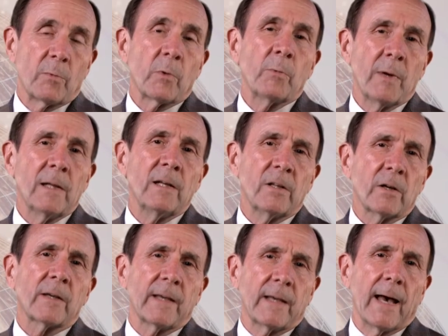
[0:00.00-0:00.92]
we're really
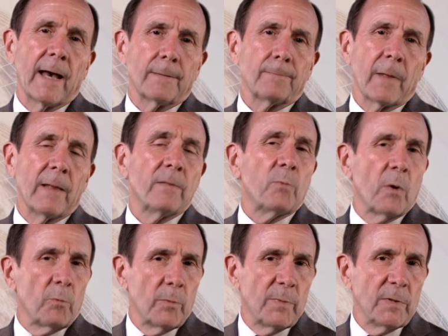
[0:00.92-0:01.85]
looking at, and
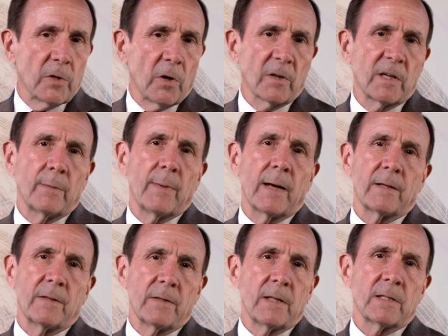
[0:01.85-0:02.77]
what we'll be talking about
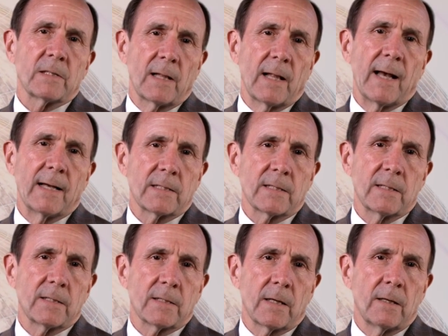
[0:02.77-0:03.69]
in this class,
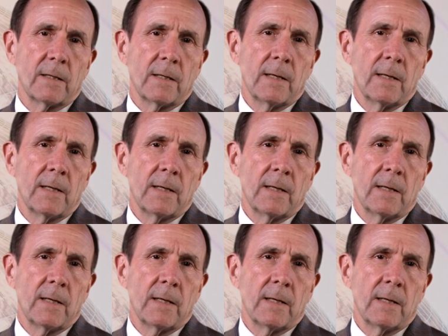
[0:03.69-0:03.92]
is a,